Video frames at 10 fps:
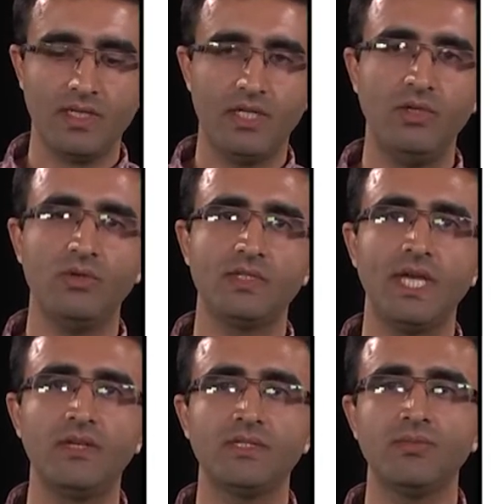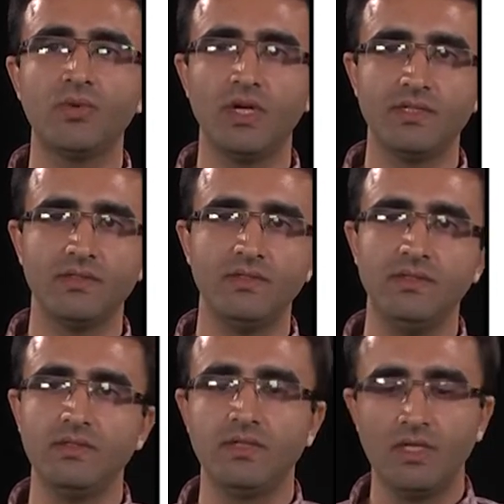and use Gaussian
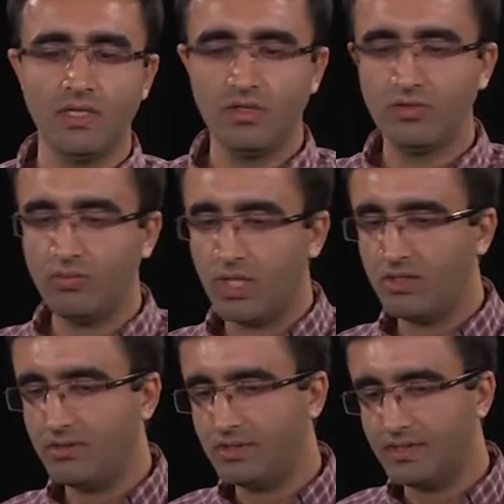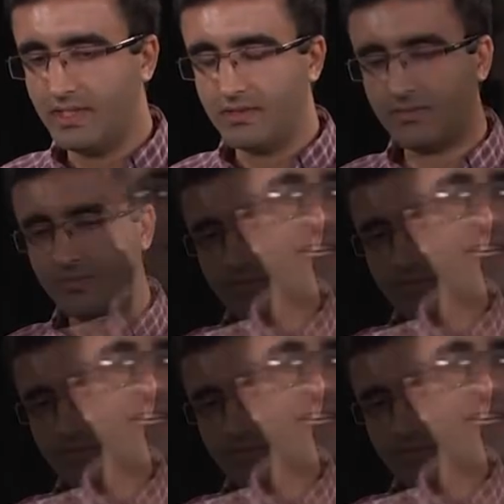processes to model this data.